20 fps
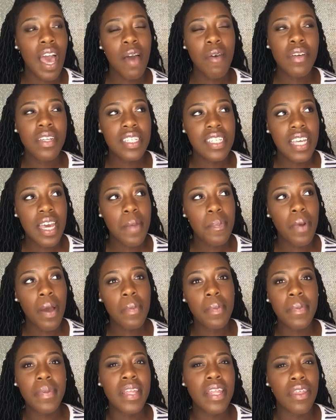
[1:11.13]
I would say
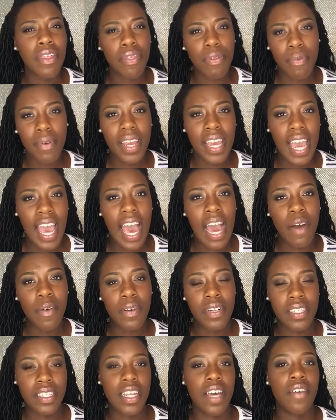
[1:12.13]
probably three
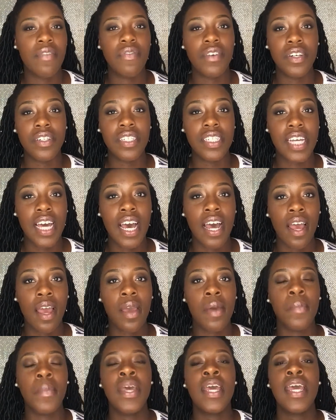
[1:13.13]
hours that first
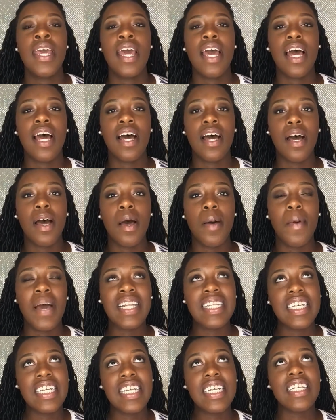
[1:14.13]
time, um,
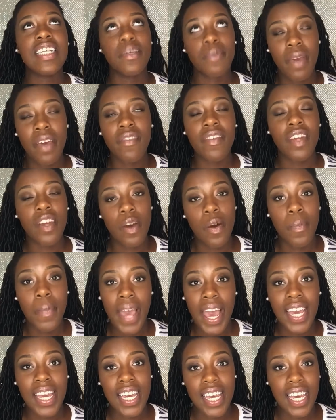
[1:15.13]
I did end up having to go
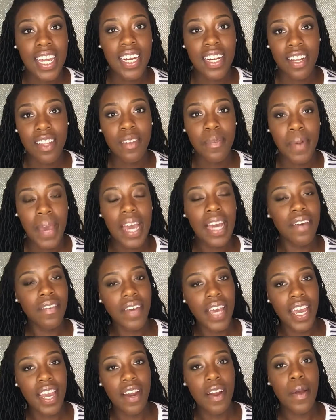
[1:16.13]
back and get another pack of
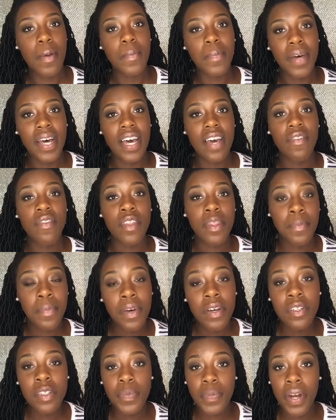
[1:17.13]
hair. But for the
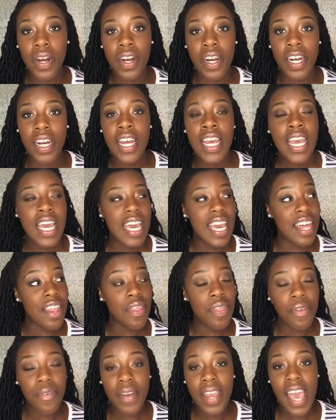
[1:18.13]
most part,
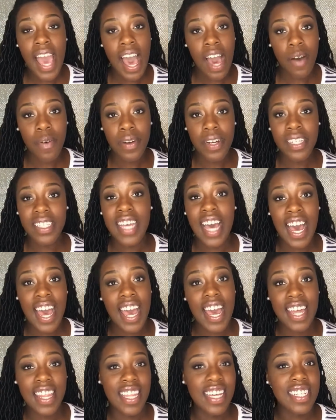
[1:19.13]
in three hours, I
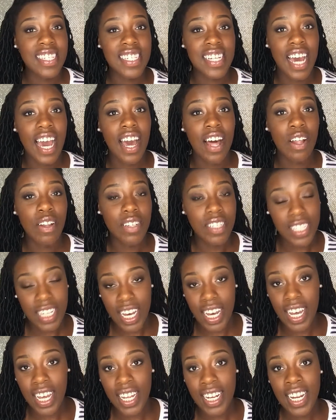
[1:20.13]
had that style
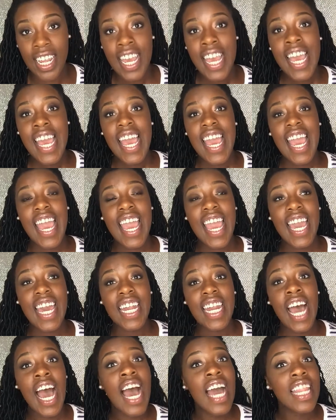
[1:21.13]
done.
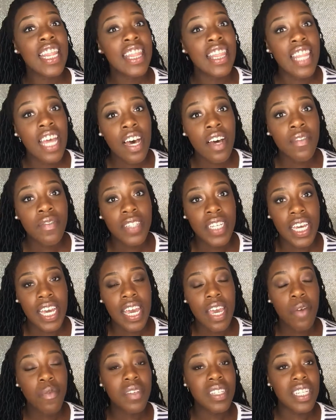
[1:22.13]
And I loved
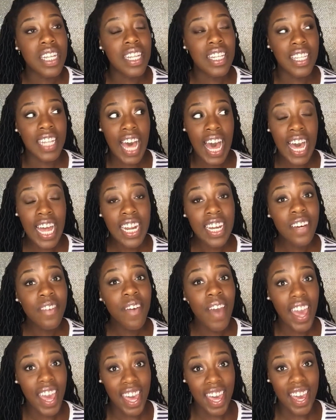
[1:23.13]
it. It was a lot
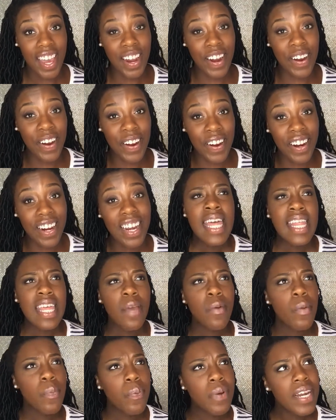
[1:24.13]
of hair. They
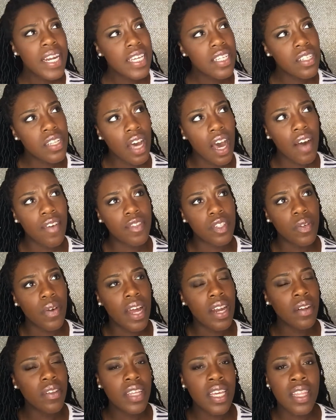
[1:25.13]
were pretty soft too.
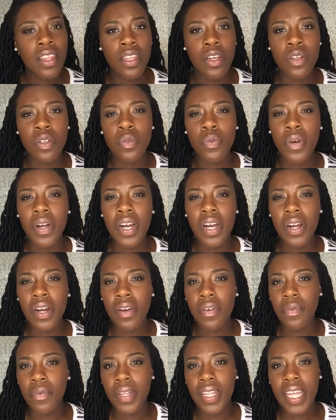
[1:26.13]
I don't think those
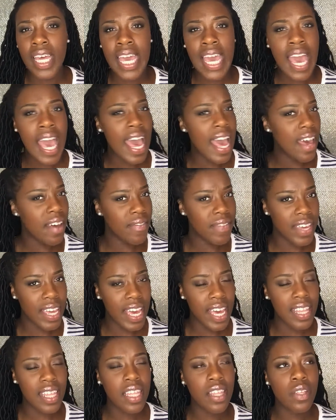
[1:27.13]
were really
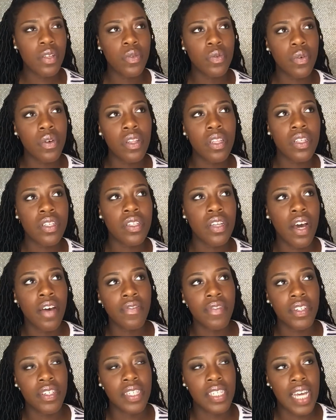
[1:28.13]
heavy. I think those were on the
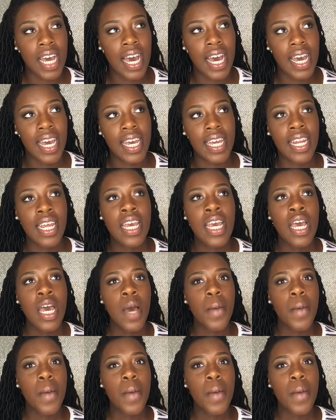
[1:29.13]
softer side.